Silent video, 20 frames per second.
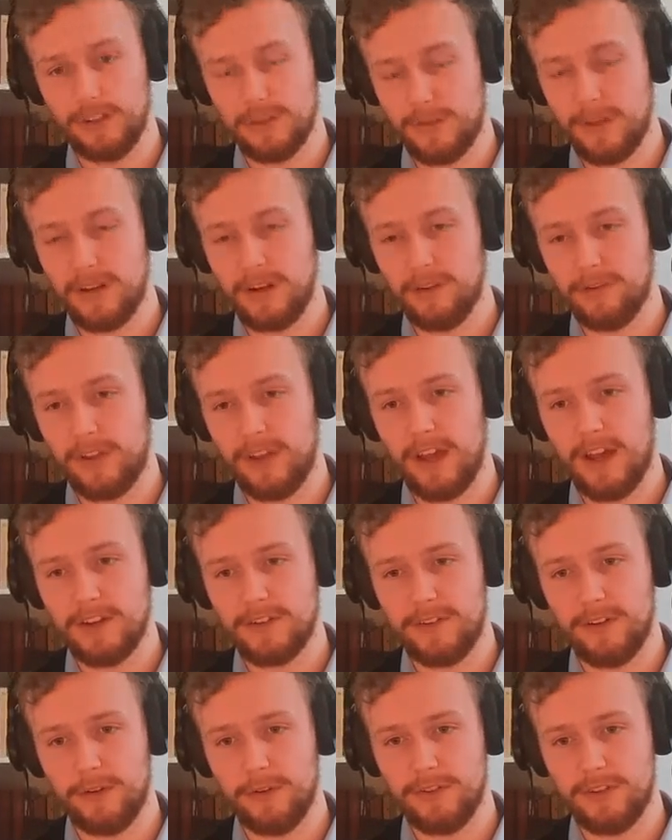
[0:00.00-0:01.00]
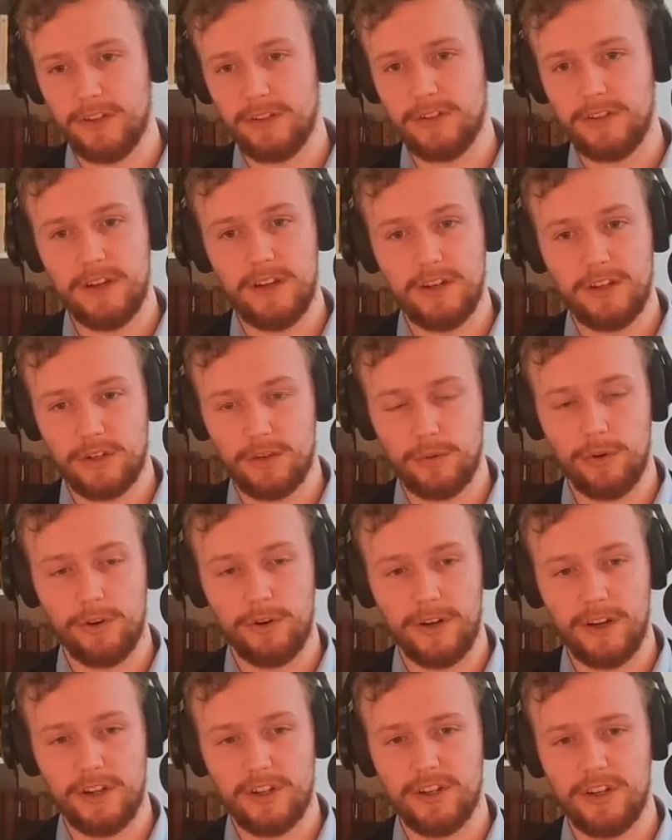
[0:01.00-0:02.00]
spinning off cash flows each
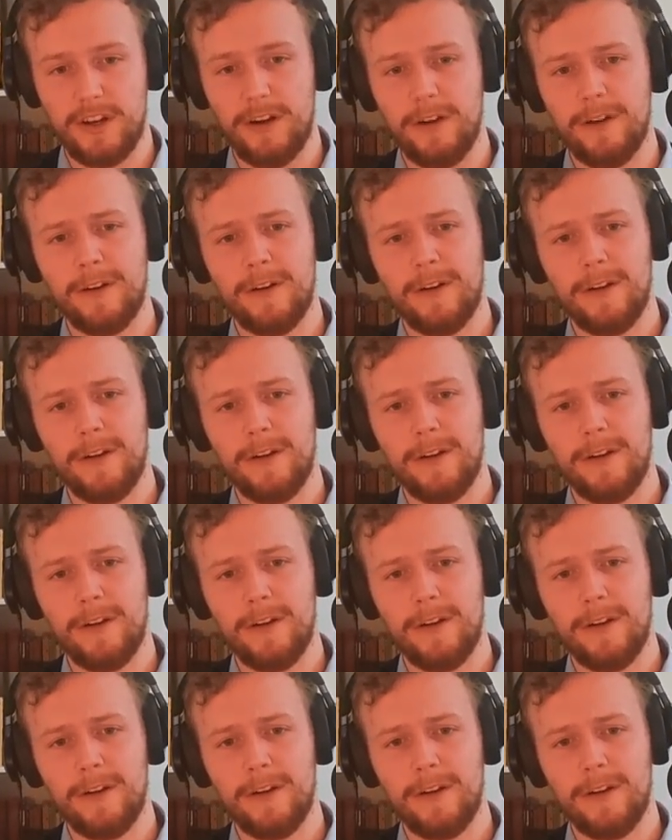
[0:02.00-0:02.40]
quarter, each year.